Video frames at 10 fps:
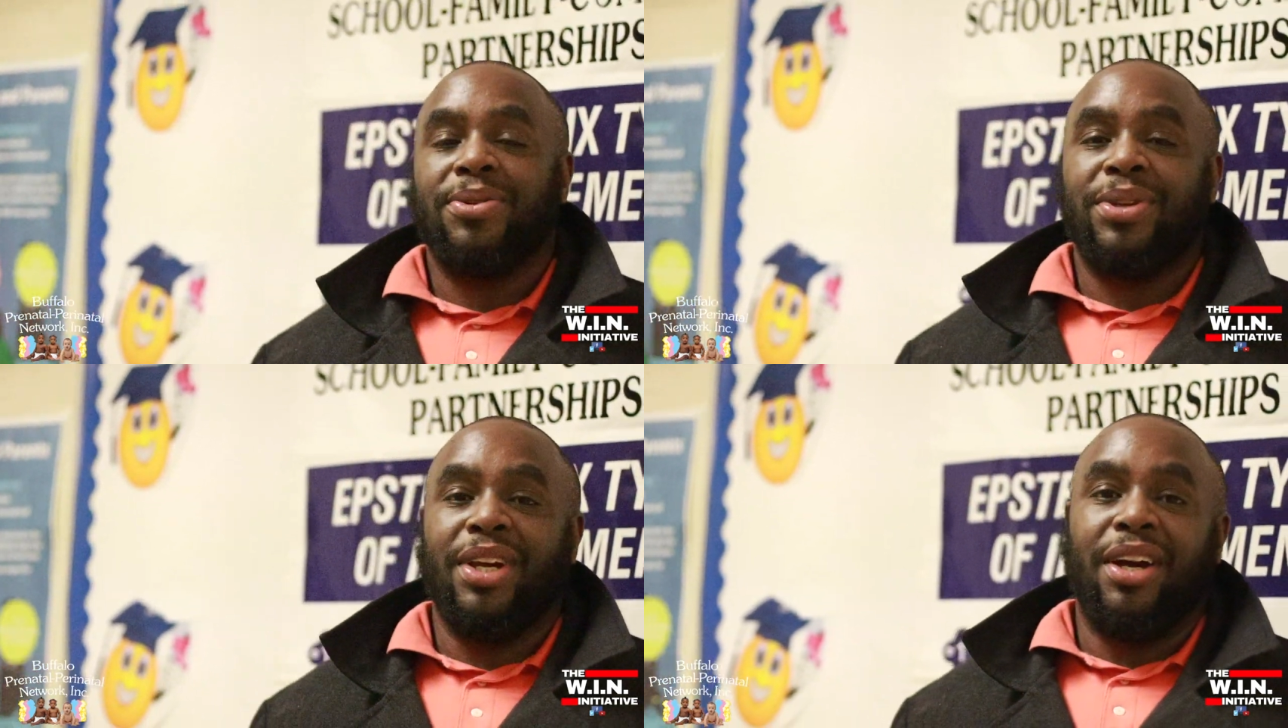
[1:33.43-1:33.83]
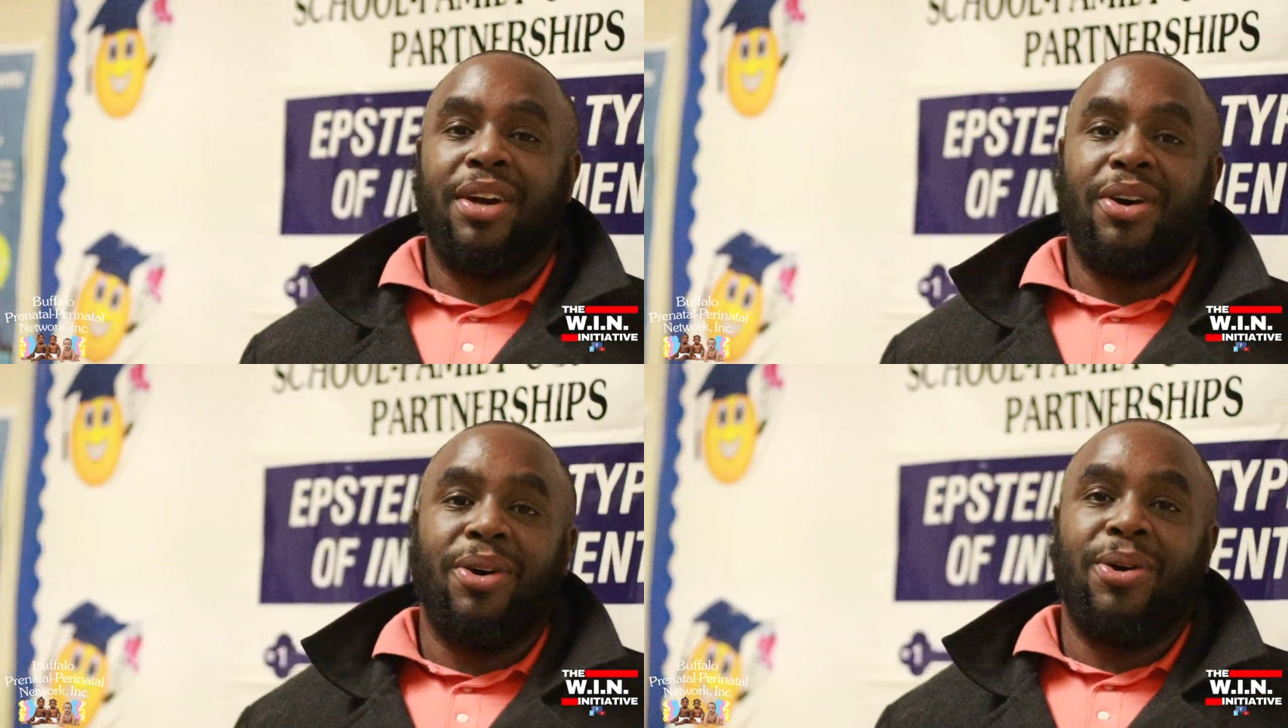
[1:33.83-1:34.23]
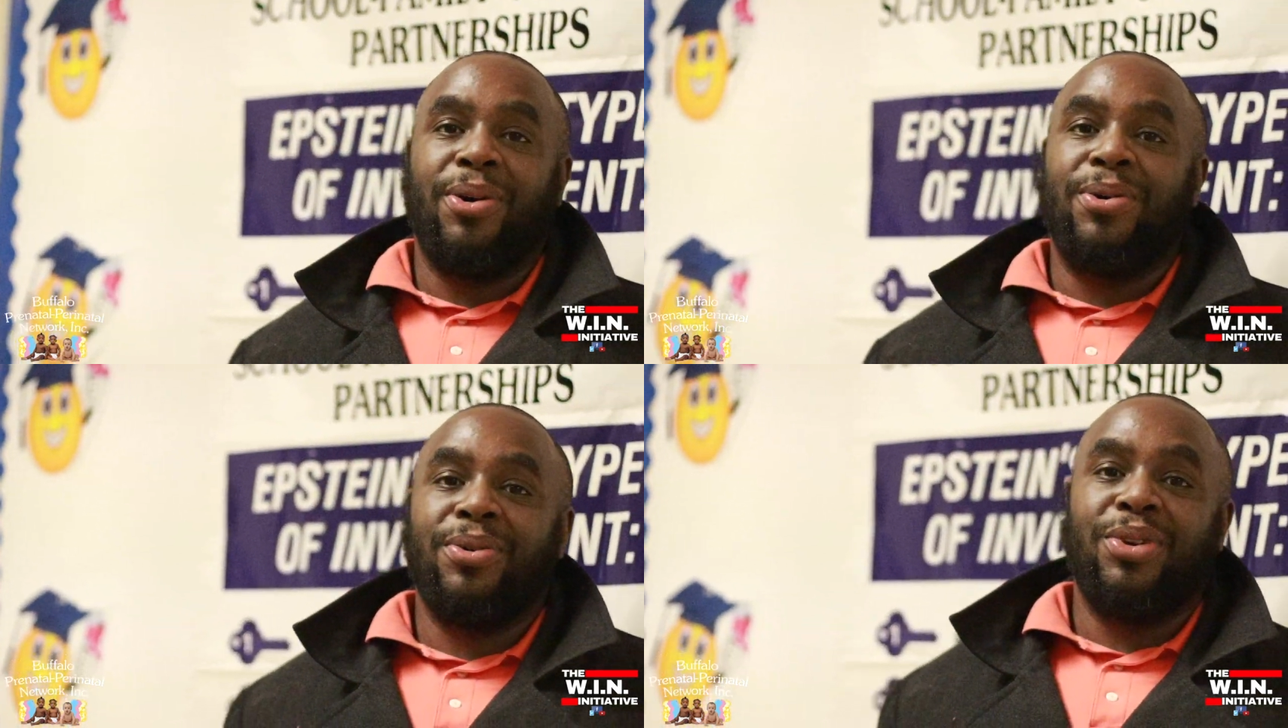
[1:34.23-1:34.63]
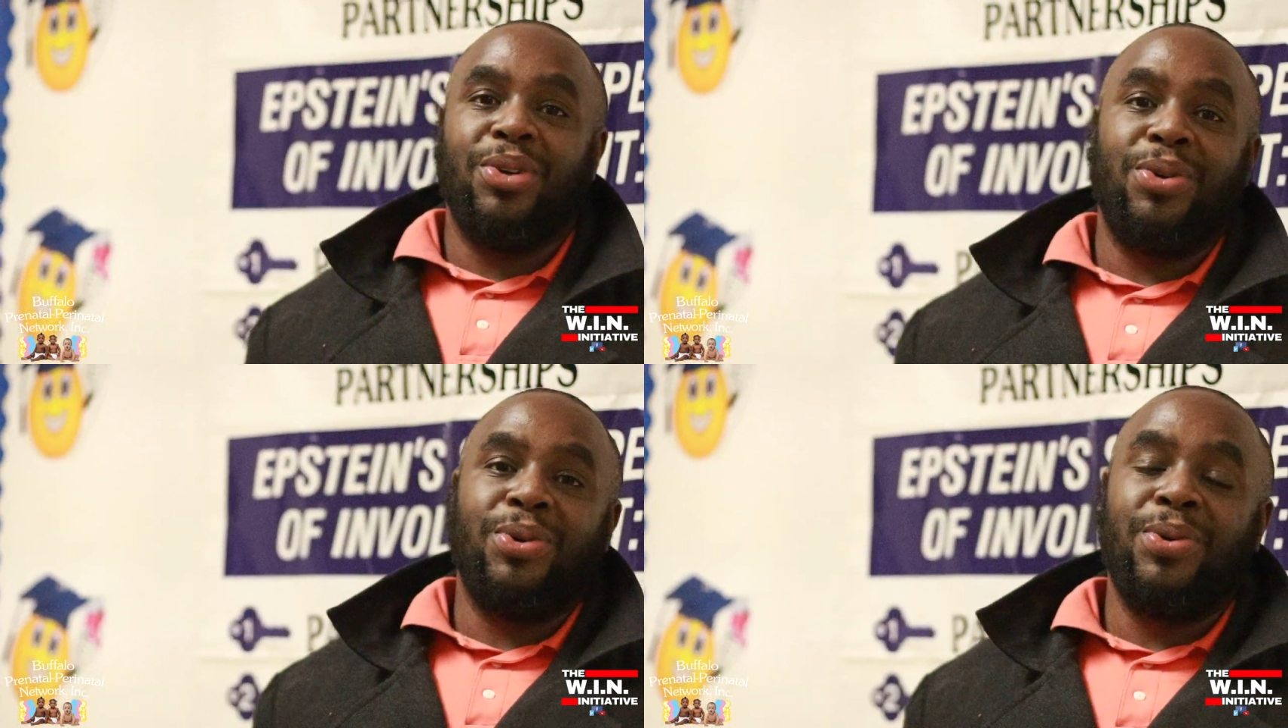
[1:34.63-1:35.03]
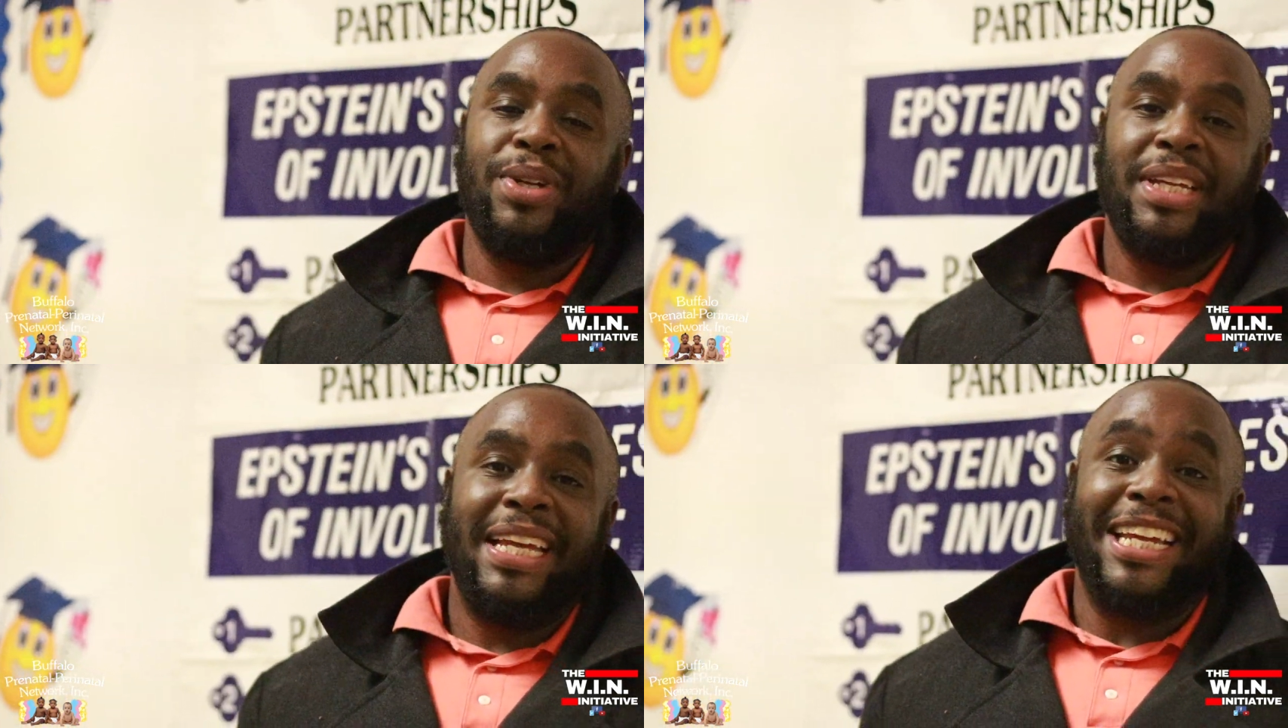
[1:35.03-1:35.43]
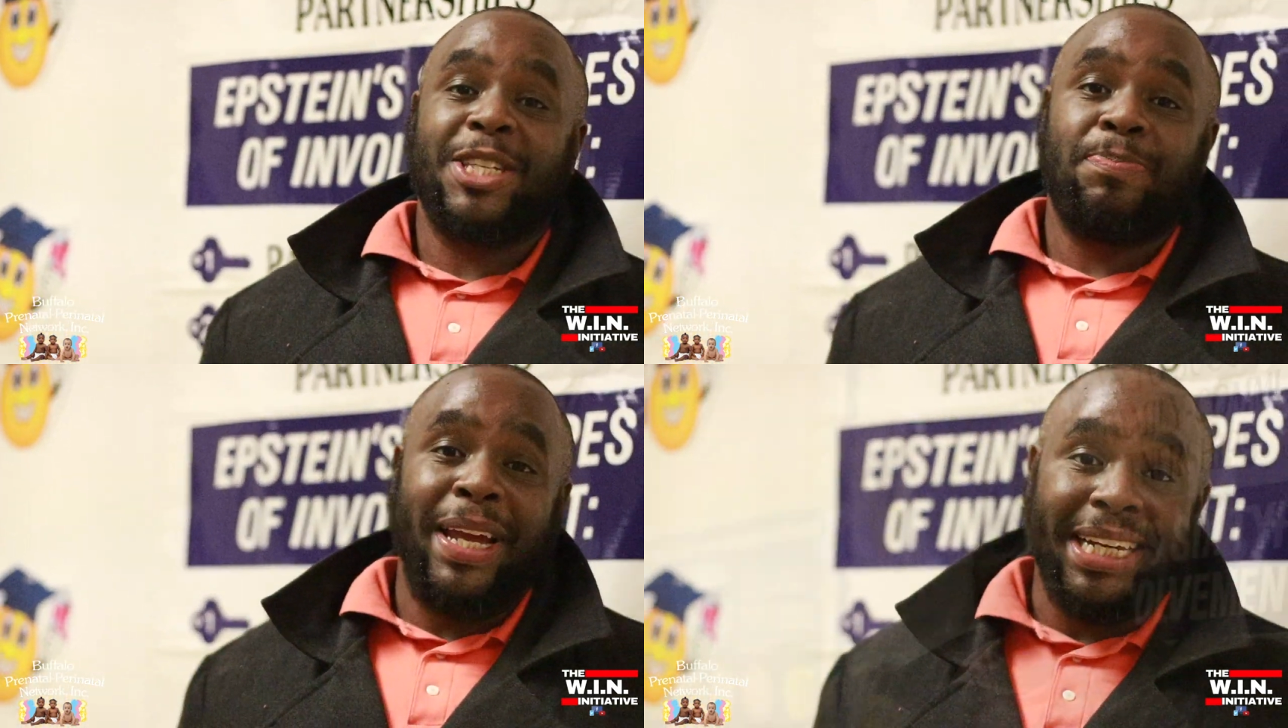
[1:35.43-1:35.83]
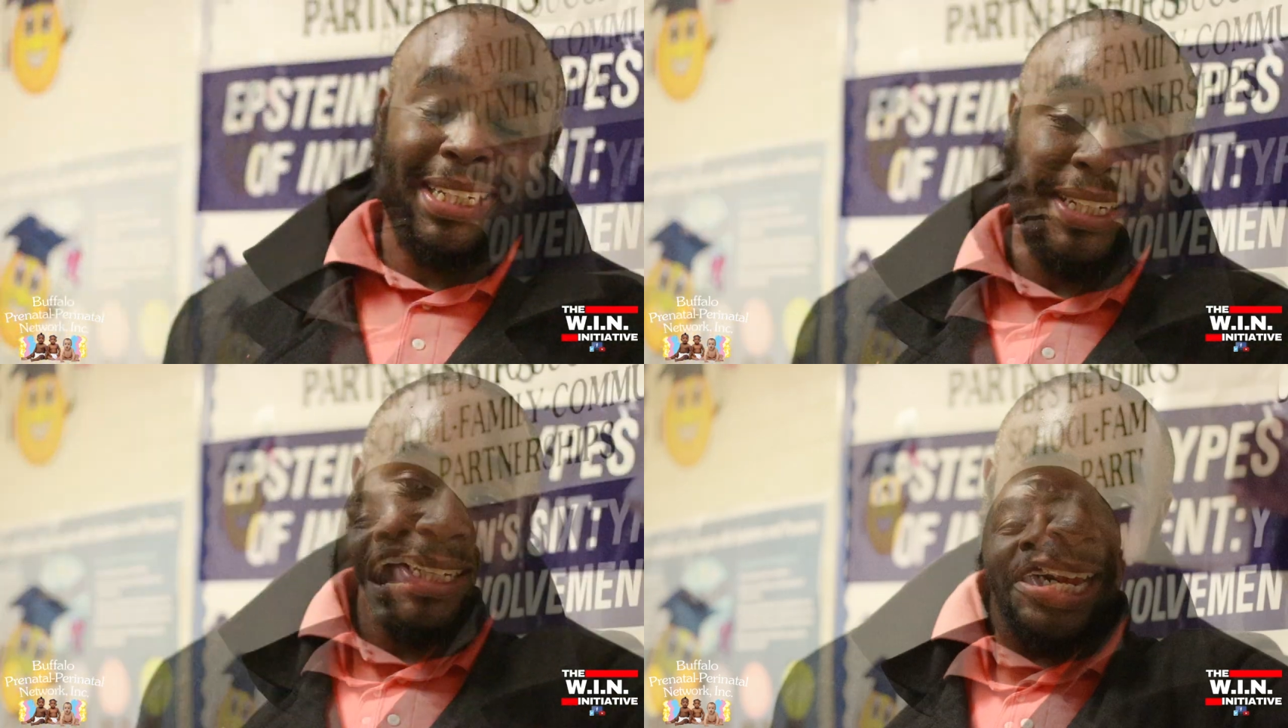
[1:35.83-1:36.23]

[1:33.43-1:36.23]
So young, old, new, expecting,